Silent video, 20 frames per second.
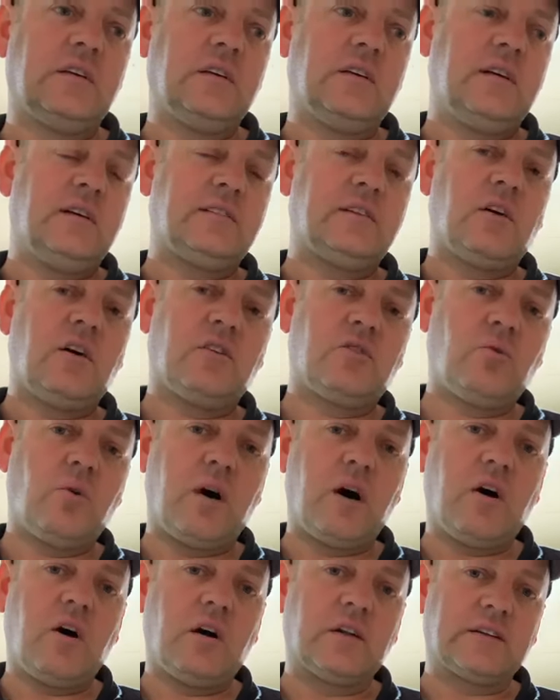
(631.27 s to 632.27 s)
it's quite
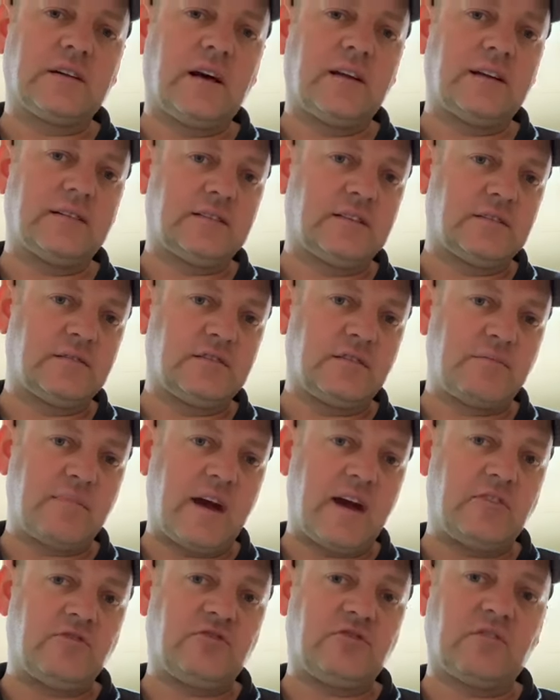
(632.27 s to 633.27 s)
a hard colour to
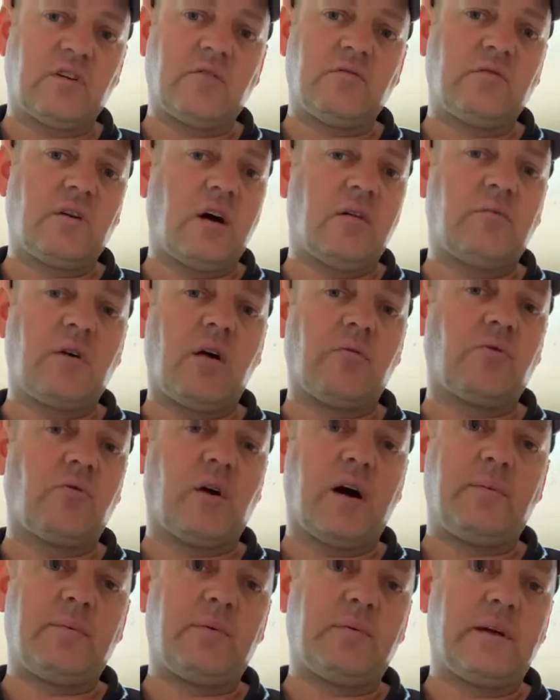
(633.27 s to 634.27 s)
match, so I'm
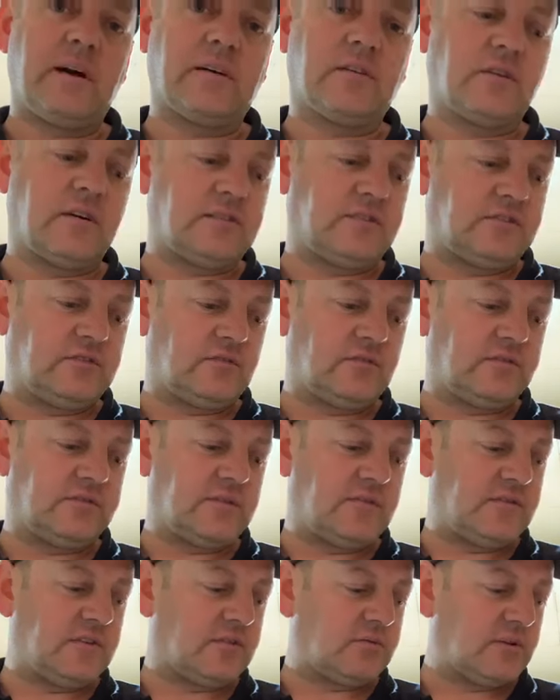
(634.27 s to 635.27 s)
quite happy with that, guys.
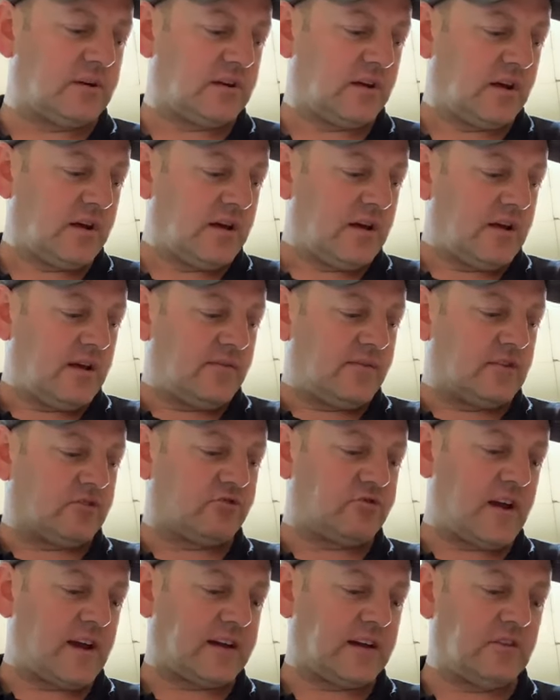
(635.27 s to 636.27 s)
250 quid. The
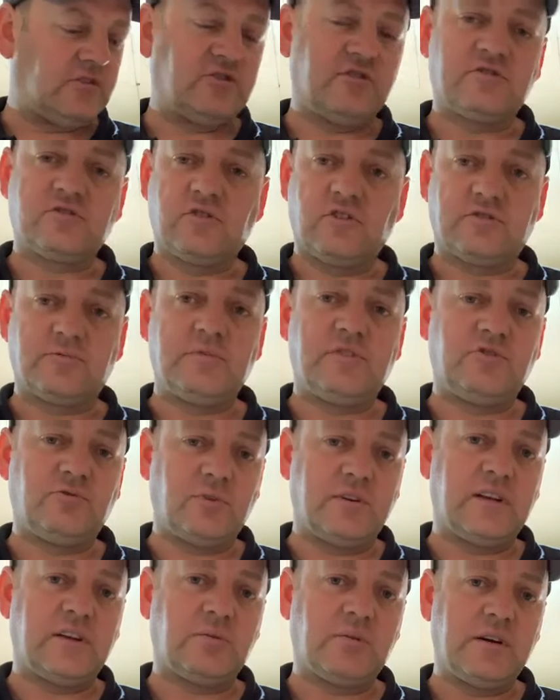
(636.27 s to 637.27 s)
tracking just cost me
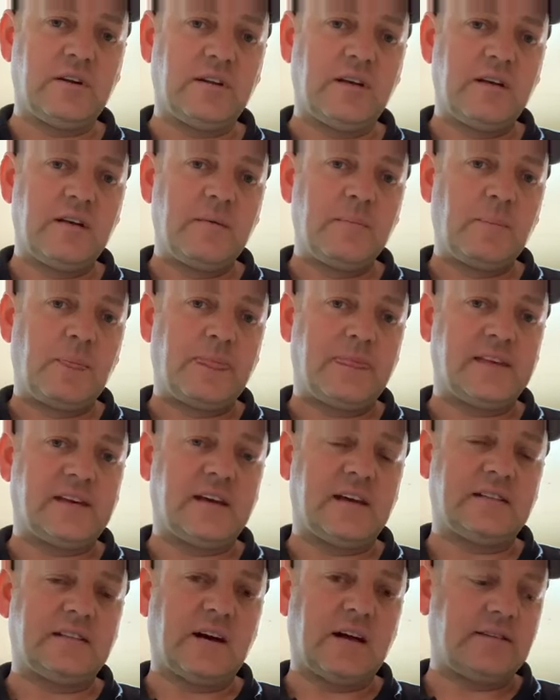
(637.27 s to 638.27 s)
20 quid to
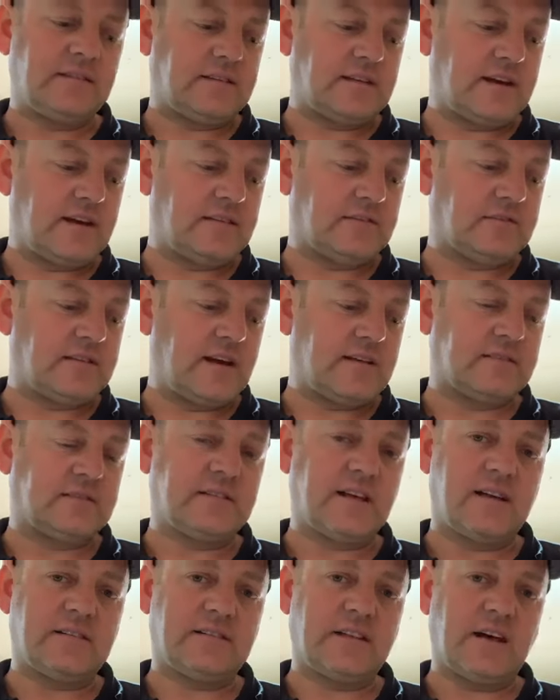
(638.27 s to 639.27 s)
get done, so
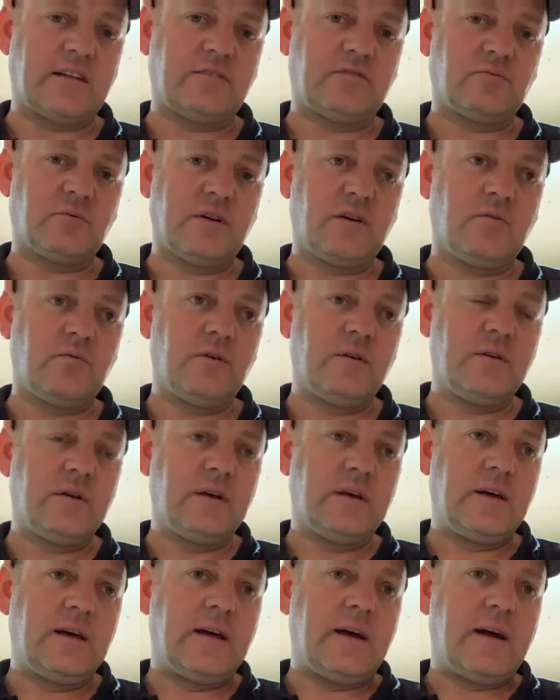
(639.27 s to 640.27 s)
that's done as well.
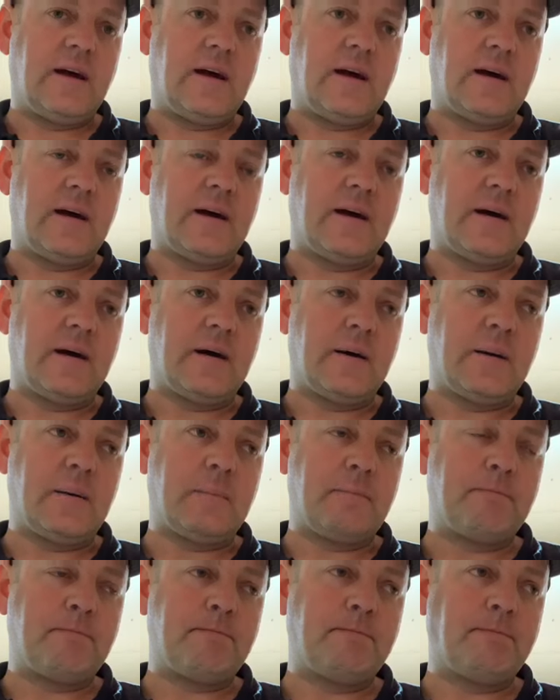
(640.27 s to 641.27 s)

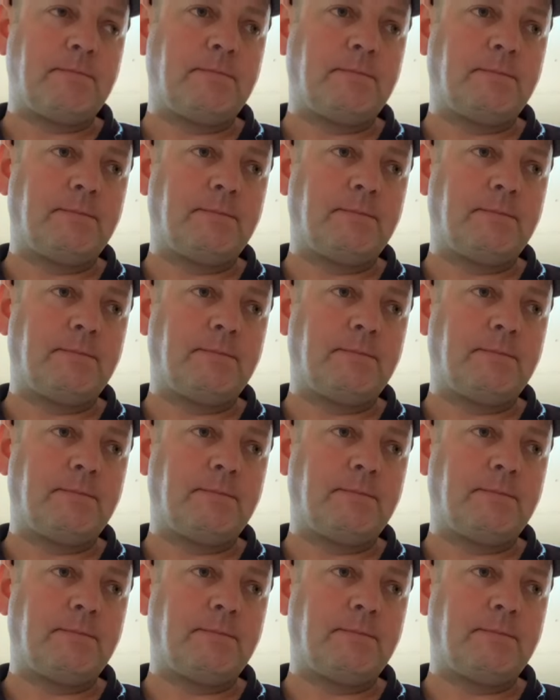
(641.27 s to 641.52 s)
That